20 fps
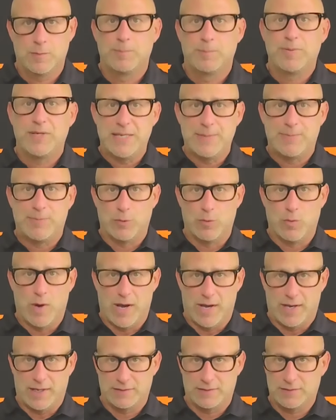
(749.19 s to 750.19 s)

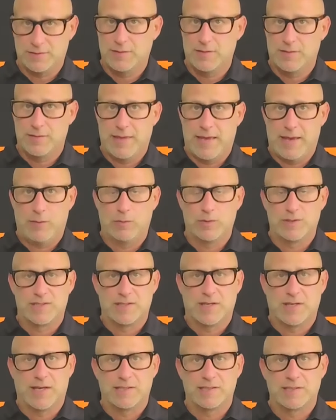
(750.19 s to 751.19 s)
people-wise. That was
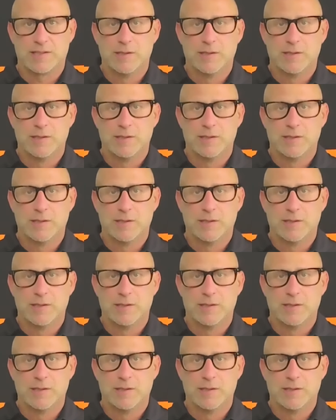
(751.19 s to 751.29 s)
nice.